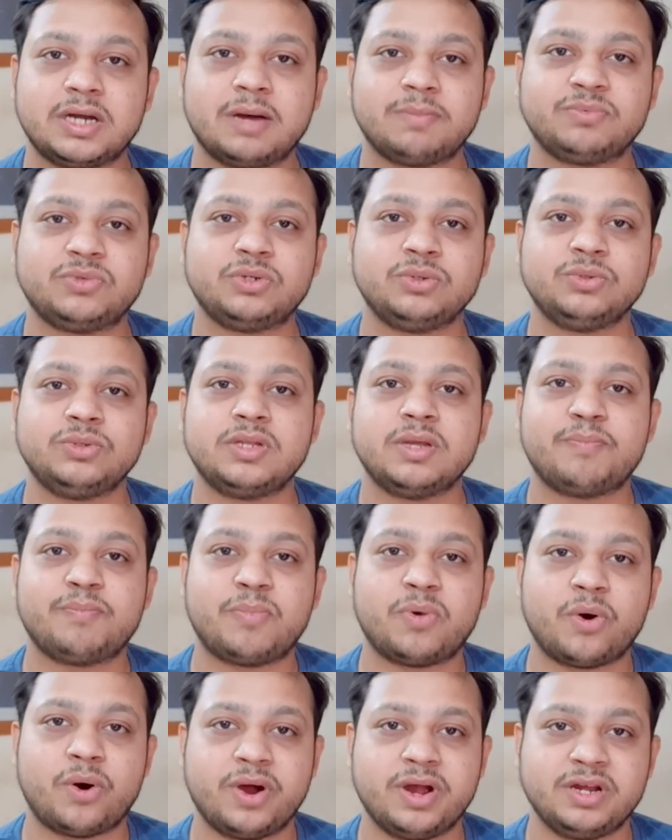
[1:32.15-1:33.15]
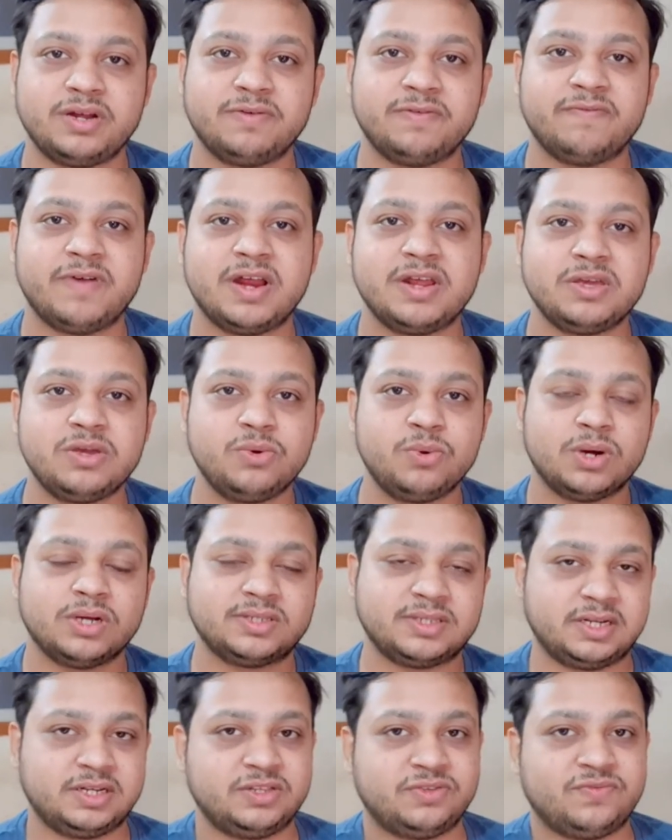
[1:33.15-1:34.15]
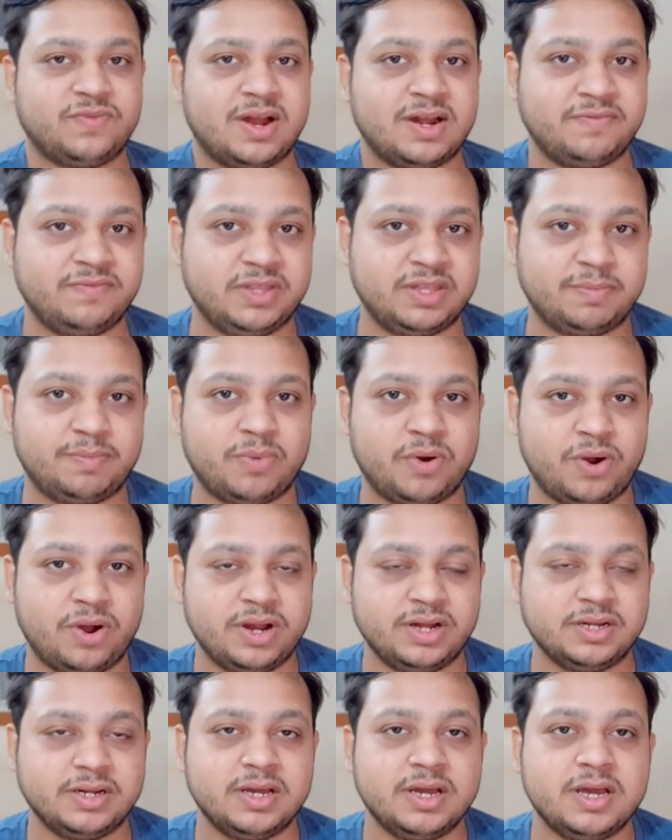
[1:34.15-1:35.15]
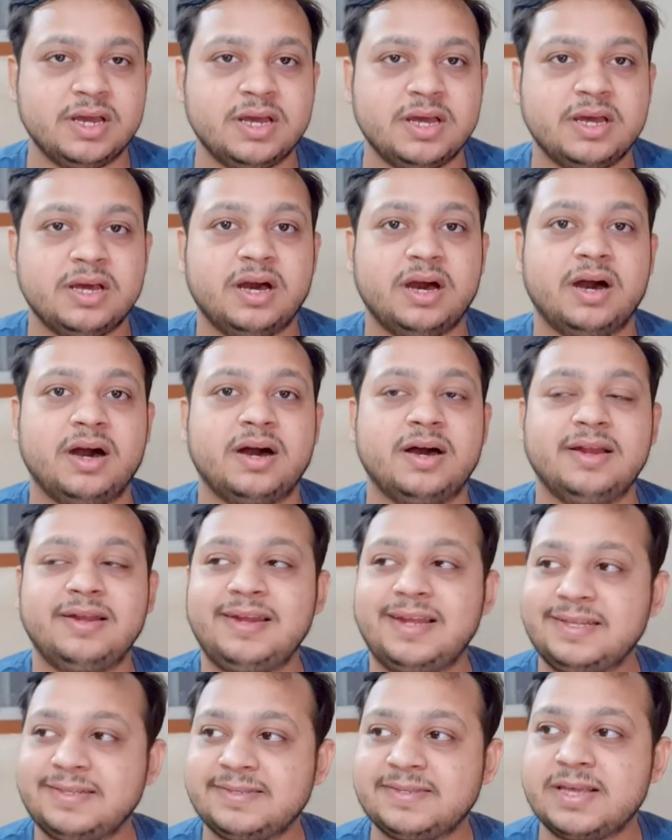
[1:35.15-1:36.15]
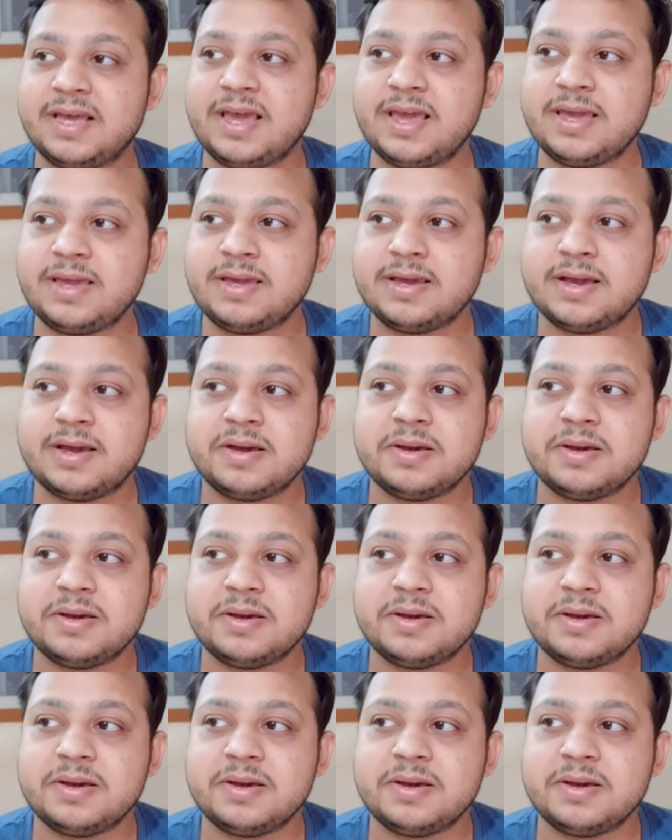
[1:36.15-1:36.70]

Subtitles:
up to the point where you are satisfied with the point. Let's say